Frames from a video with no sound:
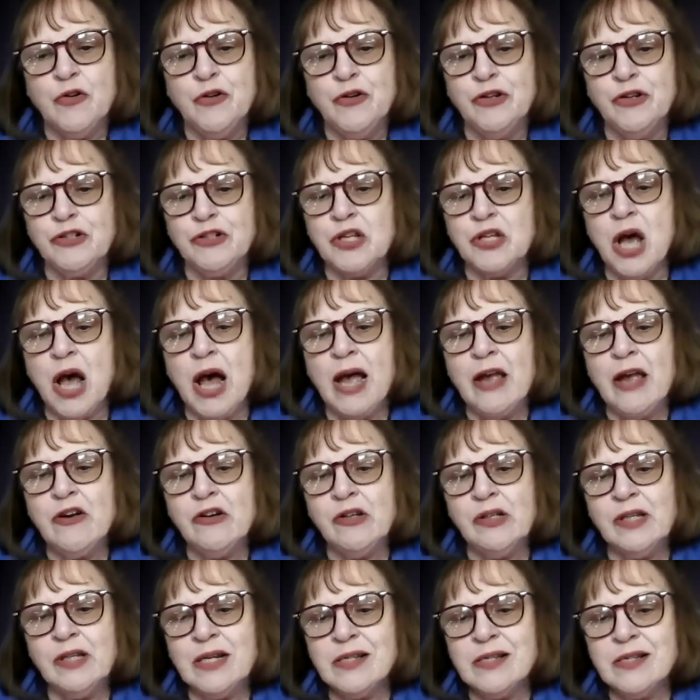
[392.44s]
Her
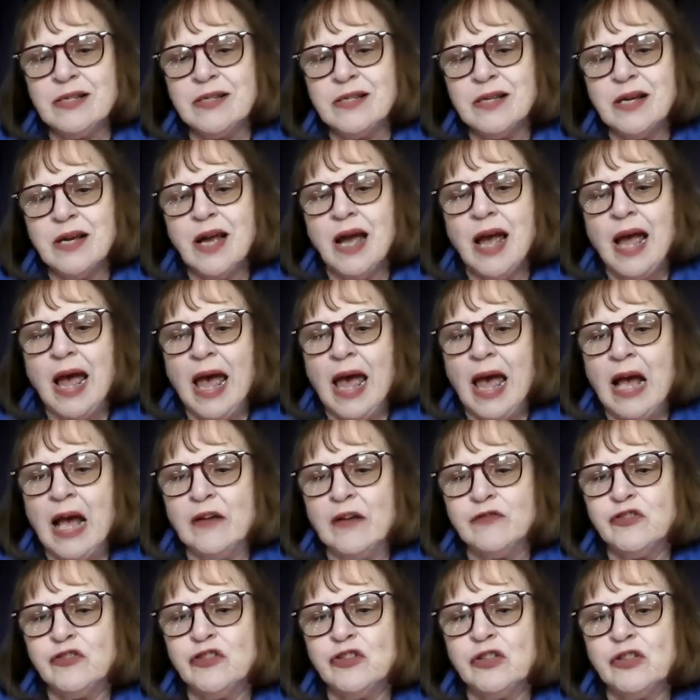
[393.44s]
tireless
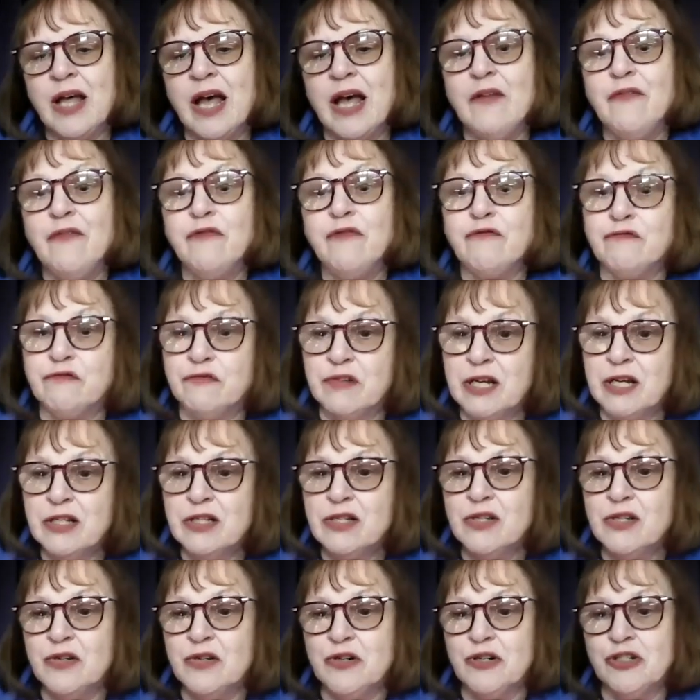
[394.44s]
afterlife
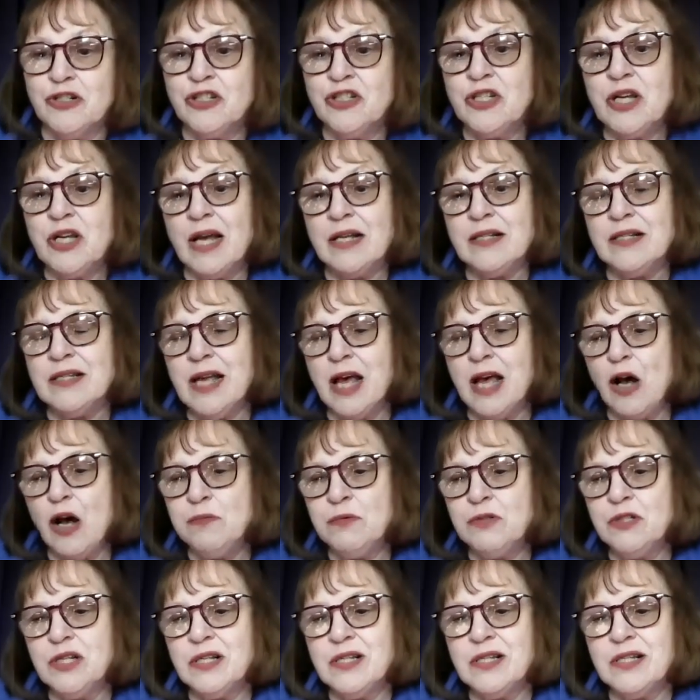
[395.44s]
research has
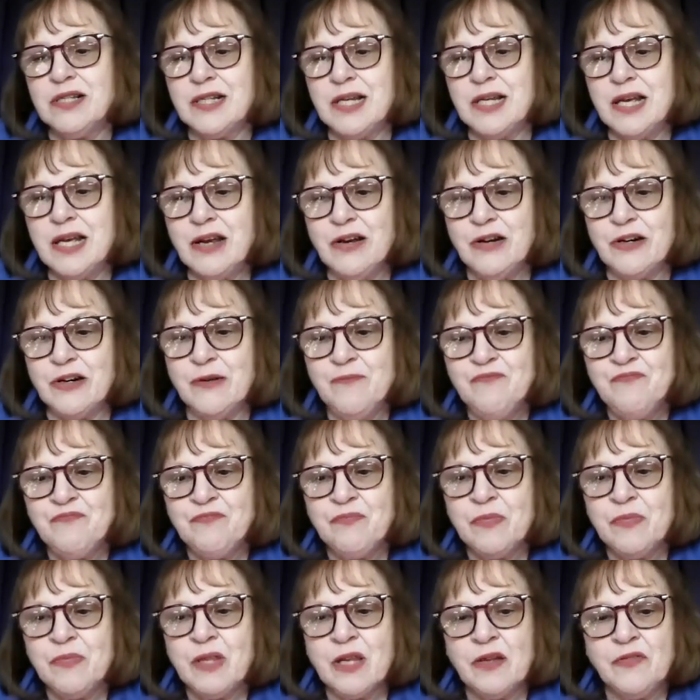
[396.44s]
helped to steer
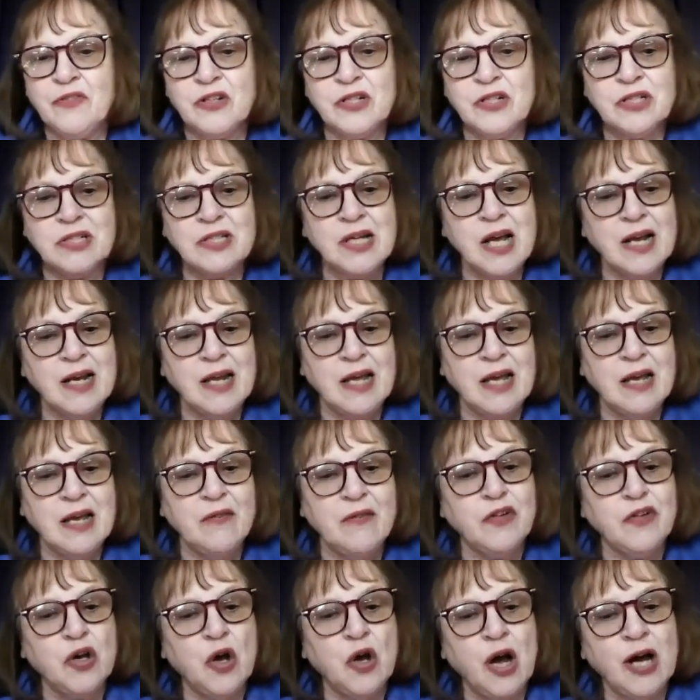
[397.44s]
the study
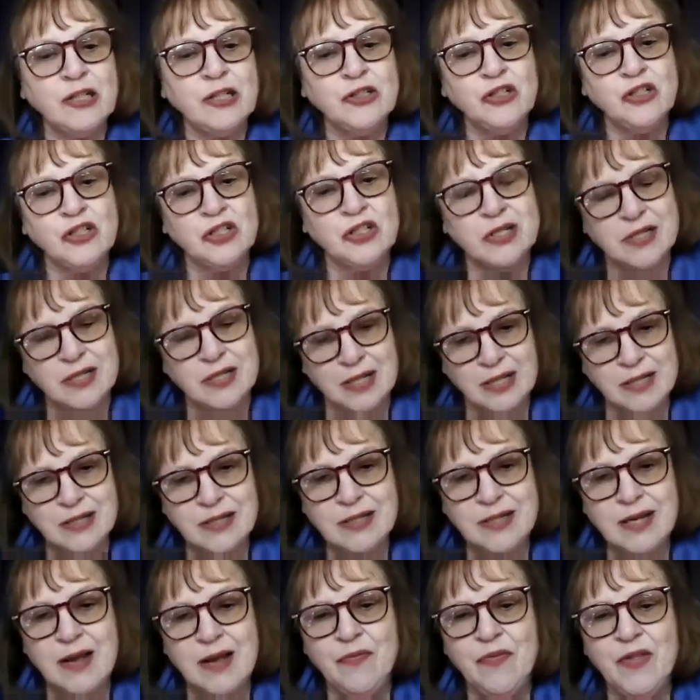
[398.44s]
of
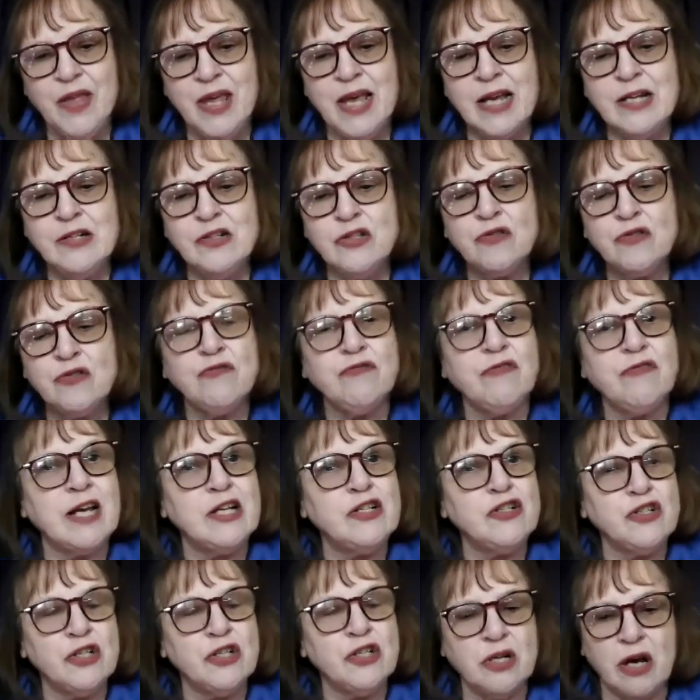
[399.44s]
consciousness and the
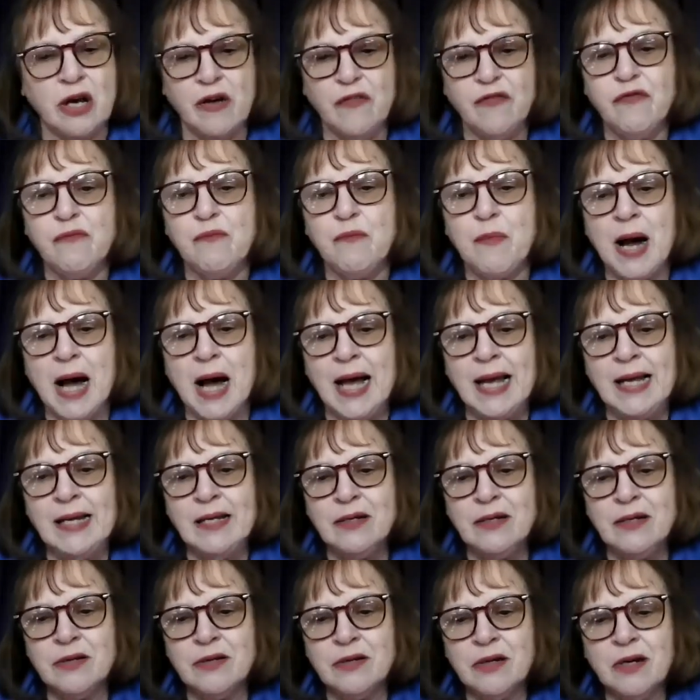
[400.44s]
integration of
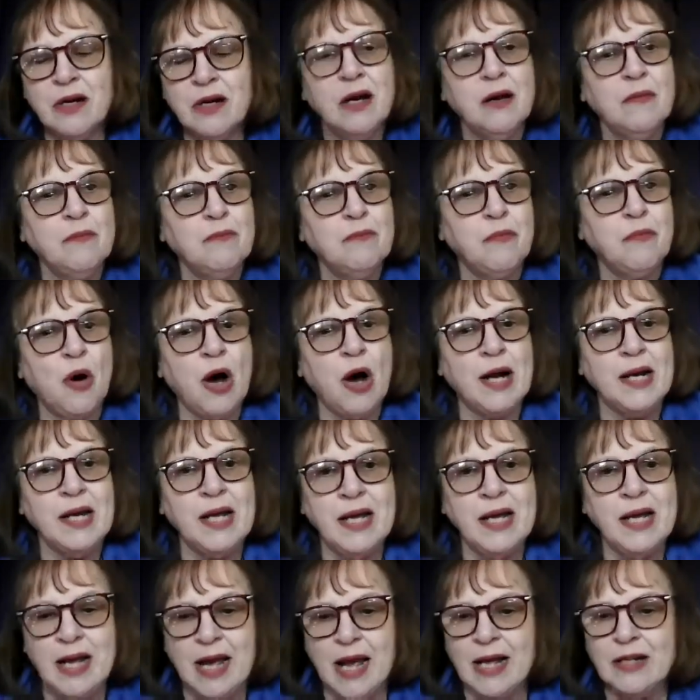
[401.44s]
mind,
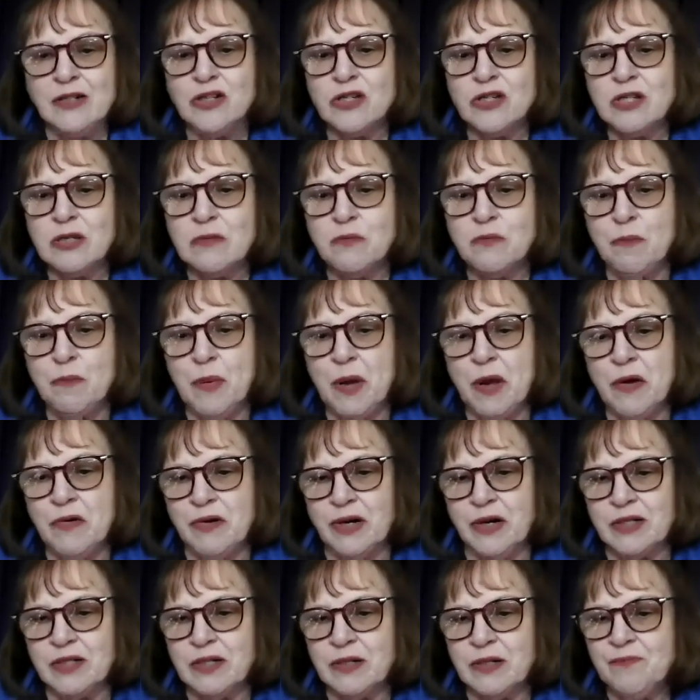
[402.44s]
body, and
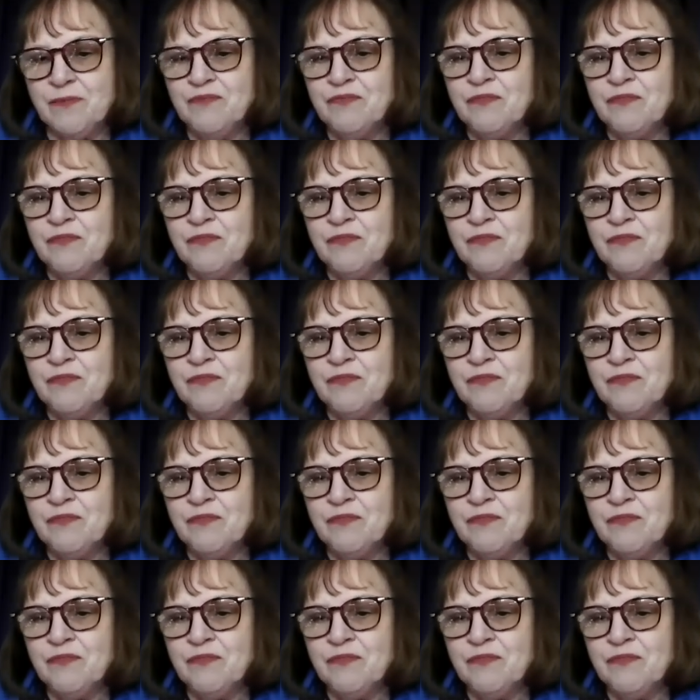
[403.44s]
spirit,